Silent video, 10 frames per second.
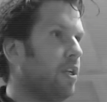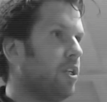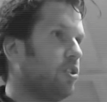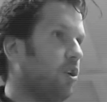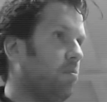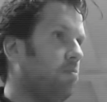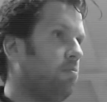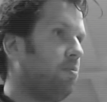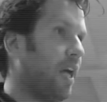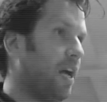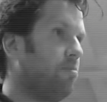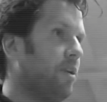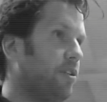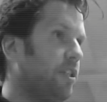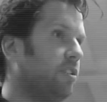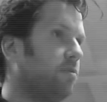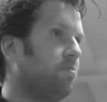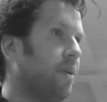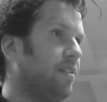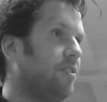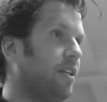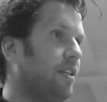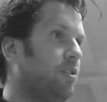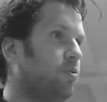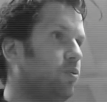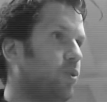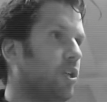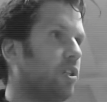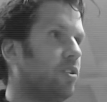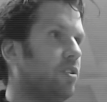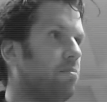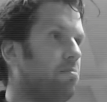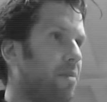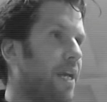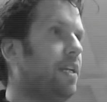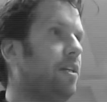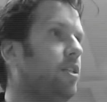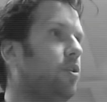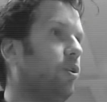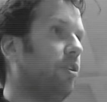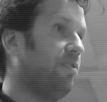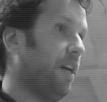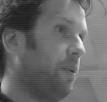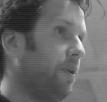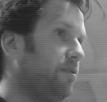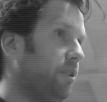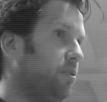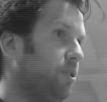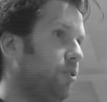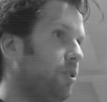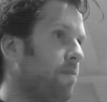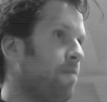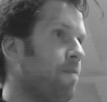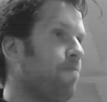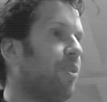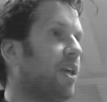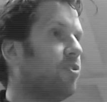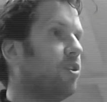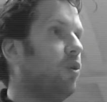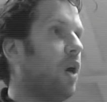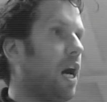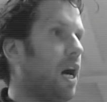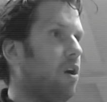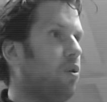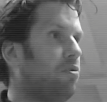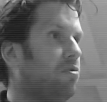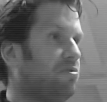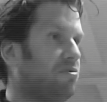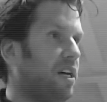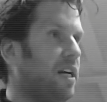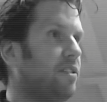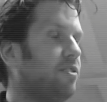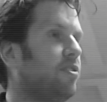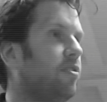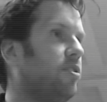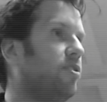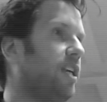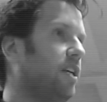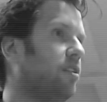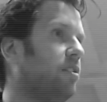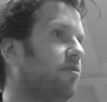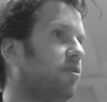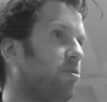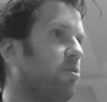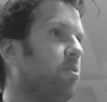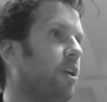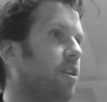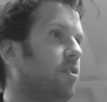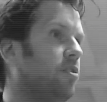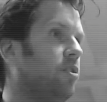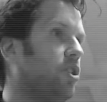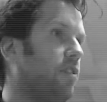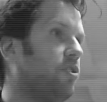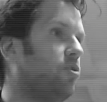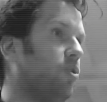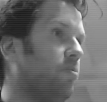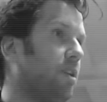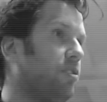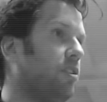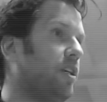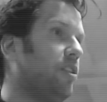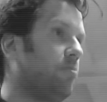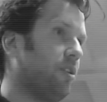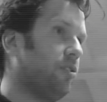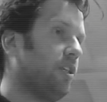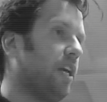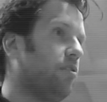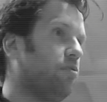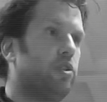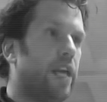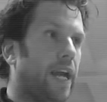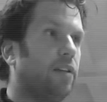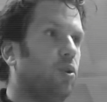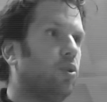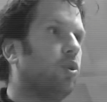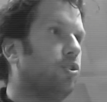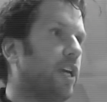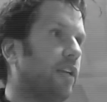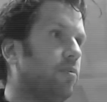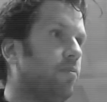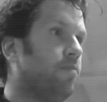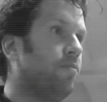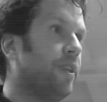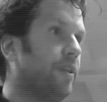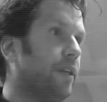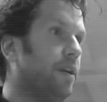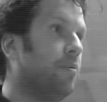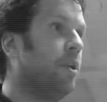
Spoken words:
So plyometrics basically works mainly on the firing frequency. So how fast the signal from the brain travels to the muscle and the muscle can react or contract. Yeah?